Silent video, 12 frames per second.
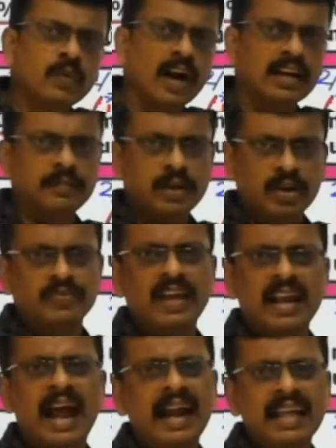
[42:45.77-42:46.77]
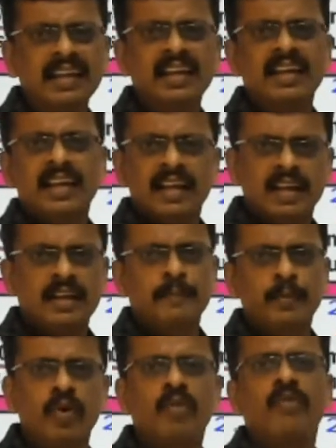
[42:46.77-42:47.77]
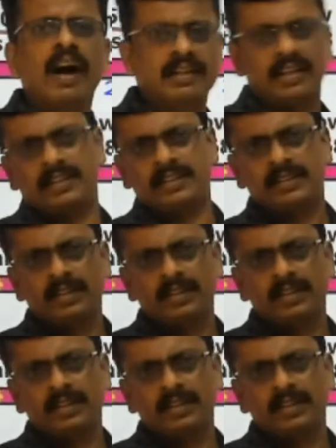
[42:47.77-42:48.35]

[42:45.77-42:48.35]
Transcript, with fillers: water because we are adding pure water.